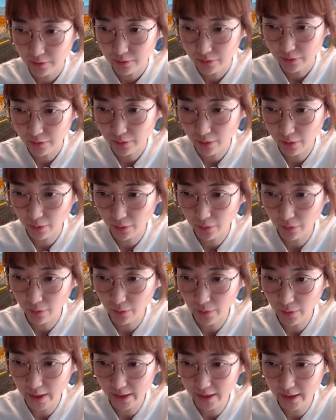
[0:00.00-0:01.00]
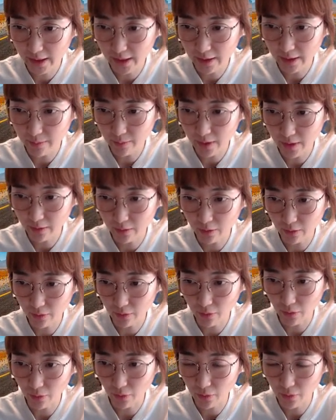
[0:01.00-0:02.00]
So, white can make a
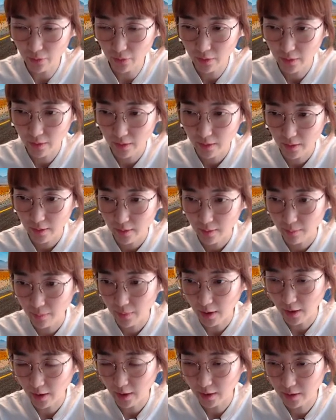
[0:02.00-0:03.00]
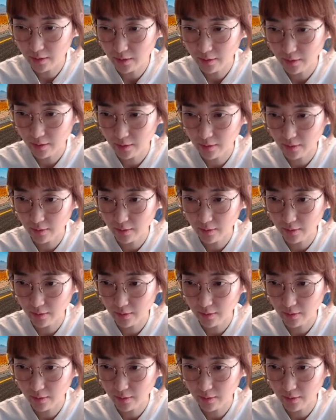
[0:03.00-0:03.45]
call. But